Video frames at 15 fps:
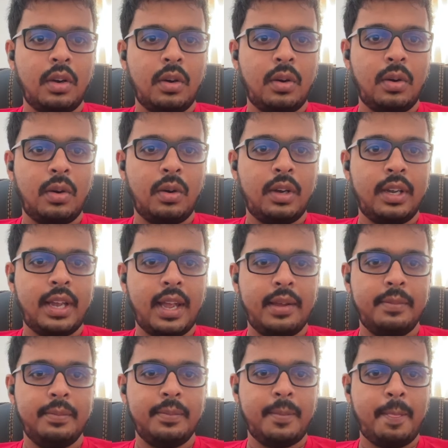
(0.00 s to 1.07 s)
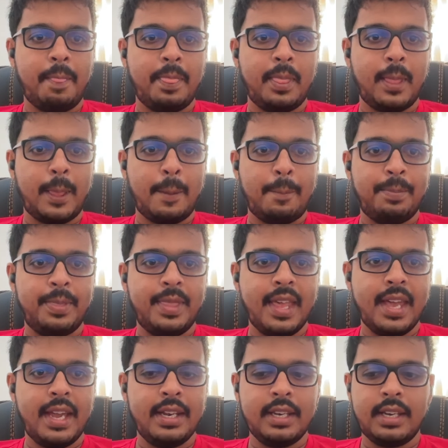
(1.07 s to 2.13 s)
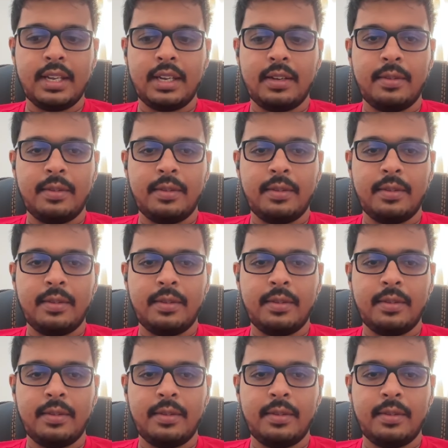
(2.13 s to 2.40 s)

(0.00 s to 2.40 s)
Okay, then